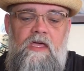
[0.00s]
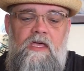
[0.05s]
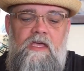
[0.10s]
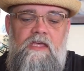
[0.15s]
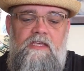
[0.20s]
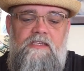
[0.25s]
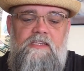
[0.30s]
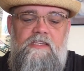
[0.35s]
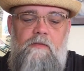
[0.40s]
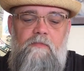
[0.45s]

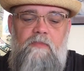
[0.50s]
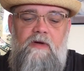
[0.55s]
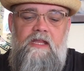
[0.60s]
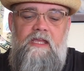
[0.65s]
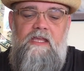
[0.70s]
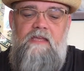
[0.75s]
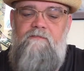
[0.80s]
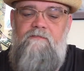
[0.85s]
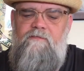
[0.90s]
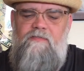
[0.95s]

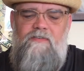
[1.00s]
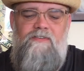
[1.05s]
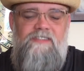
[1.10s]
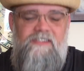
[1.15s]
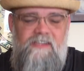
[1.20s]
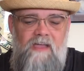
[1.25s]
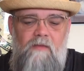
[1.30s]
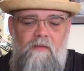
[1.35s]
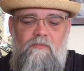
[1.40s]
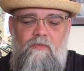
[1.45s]
Somebody, for
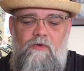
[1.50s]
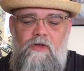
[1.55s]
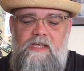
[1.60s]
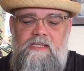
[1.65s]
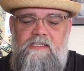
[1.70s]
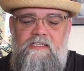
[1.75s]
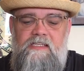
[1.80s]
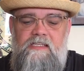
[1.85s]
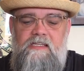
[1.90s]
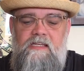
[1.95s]
some
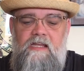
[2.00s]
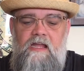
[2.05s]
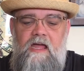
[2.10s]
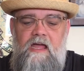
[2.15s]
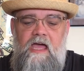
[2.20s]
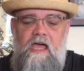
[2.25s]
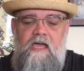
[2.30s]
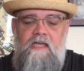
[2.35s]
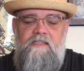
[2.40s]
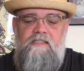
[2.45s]
reason,
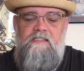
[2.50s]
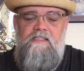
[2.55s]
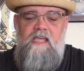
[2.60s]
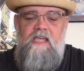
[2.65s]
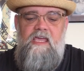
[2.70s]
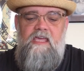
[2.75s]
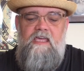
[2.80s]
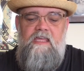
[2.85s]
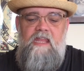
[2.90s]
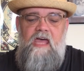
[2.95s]
has
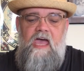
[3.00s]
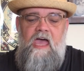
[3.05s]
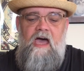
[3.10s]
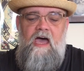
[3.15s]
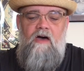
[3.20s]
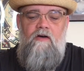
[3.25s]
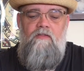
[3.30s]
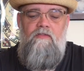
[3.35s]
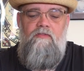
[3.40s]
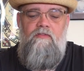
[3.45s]
taken
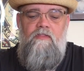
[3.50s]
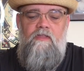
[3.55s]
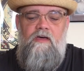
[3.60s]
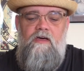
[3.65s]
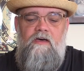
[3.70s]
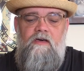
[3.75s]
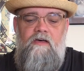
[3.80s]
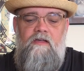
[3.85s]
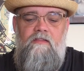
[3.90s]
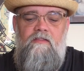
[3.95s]
out
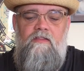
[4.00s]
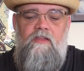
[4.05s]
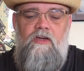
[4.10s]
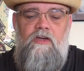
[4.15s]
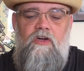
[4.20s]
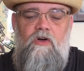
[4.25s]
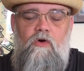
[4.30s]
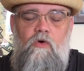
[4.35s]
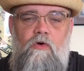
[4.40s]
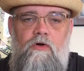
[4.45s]
the
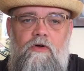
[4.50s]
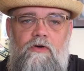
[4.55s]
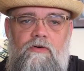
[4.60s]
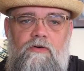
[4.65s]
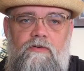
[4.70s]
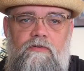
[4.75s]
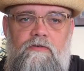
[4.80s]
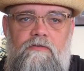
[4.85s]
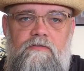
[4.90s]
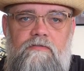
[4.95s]

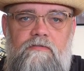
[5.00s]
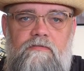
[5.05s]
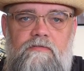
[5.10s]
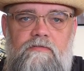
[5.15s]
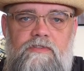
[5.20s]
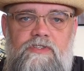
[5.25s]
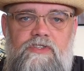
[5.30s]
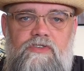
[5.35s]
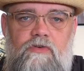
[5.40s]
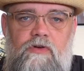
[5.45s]
coil
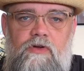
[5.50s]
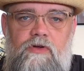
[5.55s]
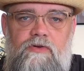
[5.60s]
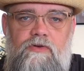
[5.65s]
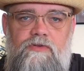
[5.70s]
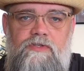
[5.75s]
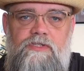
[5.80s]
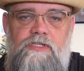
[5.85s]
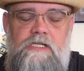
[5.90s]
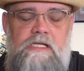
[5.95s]

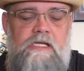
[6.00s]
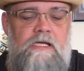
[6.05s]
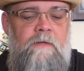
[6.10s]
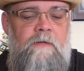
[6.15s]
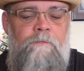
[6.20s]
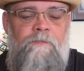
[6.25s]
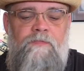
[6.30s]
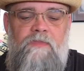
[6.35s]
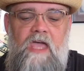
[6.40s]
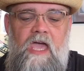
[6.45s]
screws
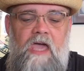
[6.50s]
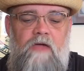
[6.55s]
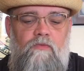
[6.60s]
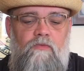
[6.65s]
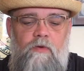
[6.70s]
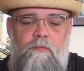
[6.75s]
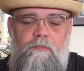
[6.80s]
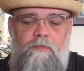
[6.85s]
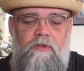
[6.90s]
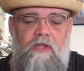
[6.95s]
and
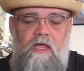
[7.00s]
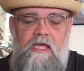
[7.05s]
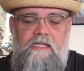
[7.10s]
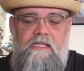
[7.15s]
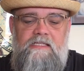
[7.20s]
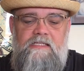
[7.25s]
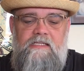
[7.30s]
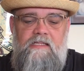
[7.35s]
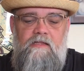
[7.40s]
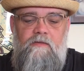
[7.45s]

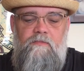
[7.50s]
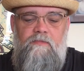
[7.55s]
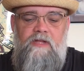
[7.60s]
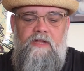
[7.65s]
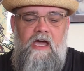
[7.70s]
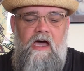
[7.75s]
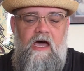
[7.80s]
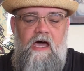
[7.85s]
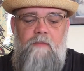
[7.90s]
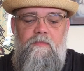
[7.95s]
replaced them.
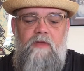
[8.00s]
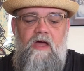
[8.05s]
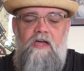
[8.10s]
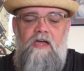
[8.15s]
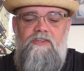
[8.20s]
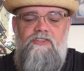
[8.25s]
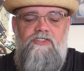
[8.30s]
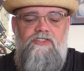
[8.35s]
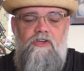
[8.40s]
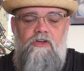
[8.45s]
Now, I'm not
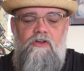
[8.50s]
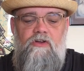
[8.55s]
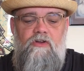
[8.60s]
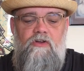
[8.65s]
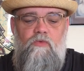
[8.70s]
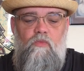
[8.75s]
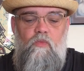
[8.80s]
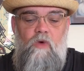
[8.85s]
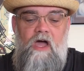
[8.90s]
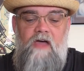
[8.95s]
sure
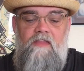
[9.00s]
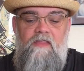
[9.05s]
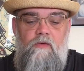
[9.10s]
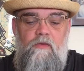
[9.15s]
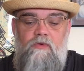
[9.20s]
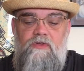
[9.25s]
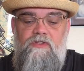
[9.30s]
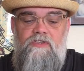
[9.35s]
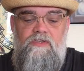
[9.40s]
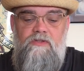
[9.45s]
why they
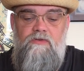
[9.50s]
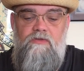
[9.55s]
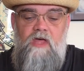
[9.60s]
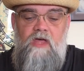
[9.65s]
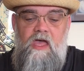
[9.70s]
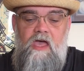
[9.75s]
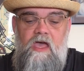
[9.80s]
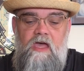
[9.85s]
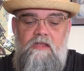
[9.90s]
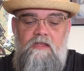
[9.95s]
would do
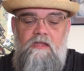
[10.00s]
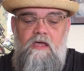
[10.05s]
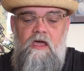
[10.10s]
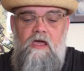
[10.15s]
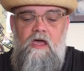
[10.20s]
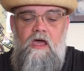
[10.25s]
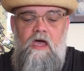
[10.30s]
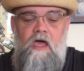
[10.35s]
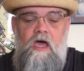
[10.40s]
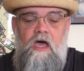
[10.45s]
that.
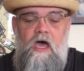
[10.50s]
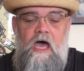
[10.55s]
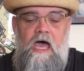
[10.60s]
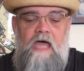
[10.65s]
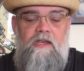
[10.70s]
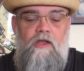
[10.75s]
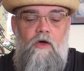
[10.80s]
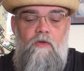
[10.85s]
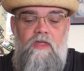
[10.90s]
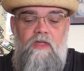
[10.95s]
I
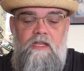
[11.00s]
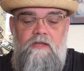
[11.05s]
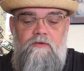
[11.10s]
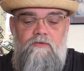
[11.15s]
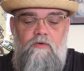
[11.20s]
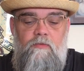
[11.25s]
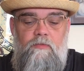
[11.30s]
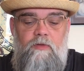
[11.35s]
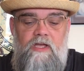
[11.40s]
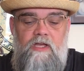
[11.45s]
know they didn't
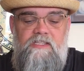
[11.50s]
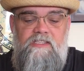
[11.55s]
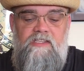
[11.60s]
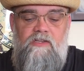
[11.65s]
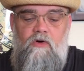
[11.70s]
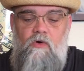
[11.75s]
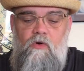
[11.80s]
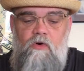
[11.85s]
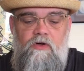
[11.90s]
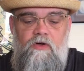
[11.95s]
replace the
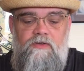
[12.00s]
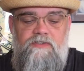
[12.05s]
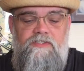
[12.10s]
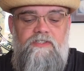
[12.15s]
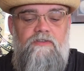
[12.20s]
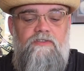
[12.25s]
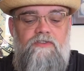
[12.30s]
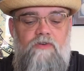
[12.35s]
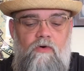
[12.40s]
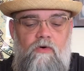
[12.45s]
coils.
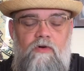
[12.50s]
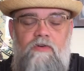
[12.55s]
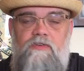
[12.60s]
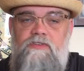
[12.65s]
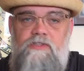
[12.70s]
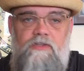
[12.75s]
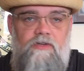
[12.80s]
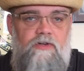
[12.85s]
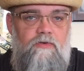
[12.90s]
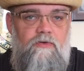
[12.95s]
Those coils
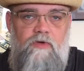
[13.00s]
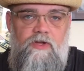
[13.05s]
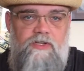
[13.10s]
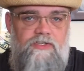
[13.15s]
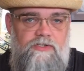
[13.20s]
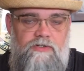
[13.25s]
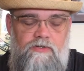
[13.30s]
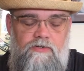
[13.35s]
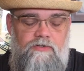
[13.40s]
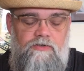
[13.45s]
look
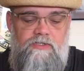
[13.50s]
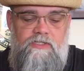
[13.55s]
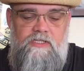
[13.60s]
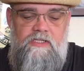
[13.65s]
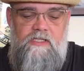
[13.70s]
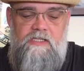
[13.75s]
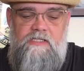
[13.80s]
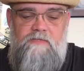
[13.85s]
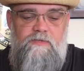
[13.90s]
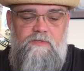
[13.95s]
original to
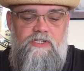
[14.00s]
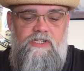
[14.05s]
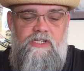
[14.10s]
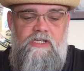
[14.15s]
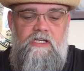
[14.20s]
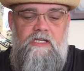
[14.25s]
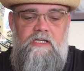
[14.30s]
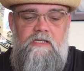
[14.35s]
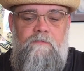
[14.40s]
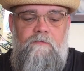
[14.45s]
this
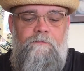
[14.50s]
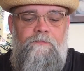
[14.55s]
machine.